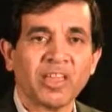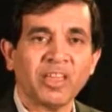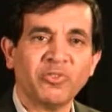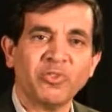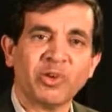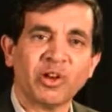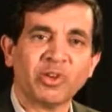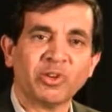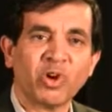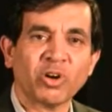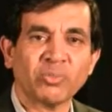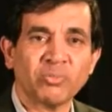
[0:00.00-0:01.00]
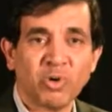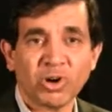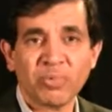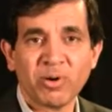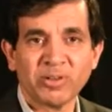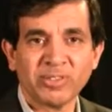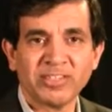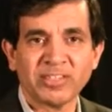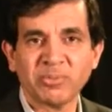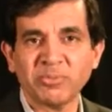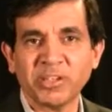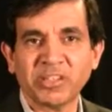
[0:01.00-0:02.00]
If you want to talk more about this
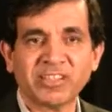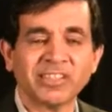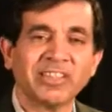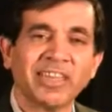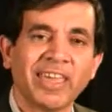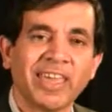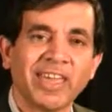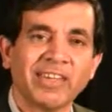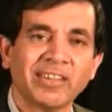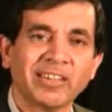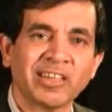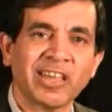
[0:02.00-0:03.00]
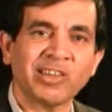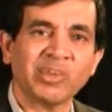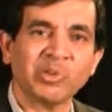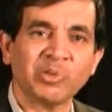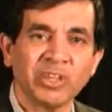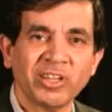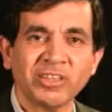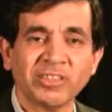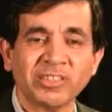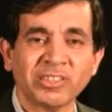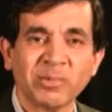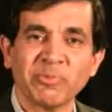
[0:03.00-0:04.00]
subject and get to
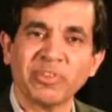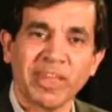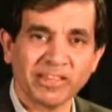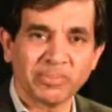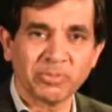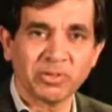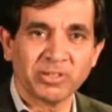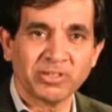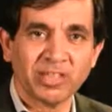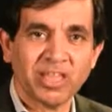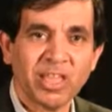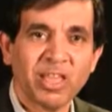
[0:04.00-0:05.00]
hear some of the experts,